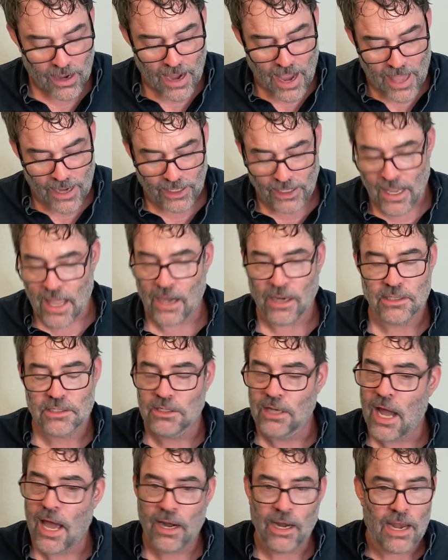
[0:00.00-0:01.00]
And again, it's
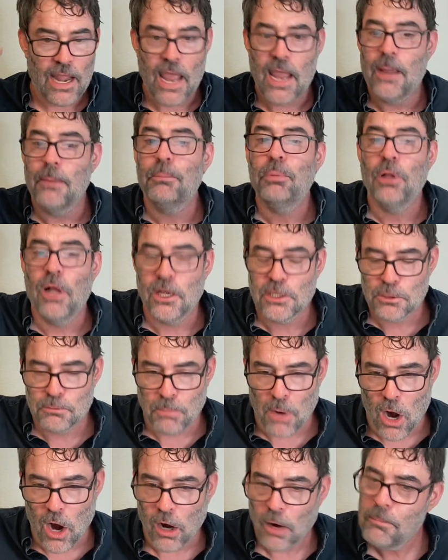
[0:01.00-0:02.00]
not an A plus
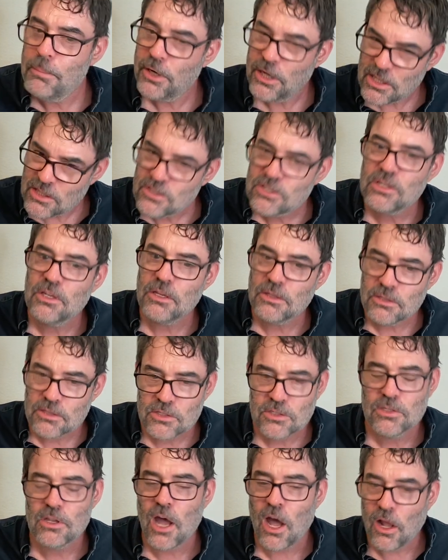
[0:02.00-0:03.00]
bar, but
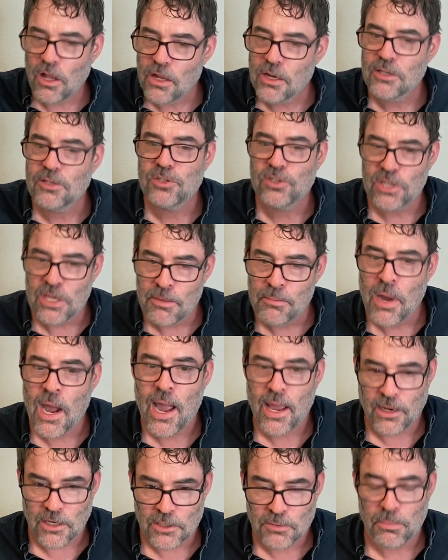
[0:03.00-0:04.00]
it's not a C
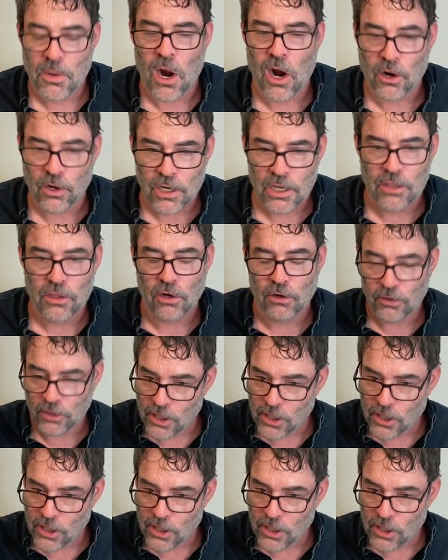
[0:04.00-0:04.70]
minus bar either.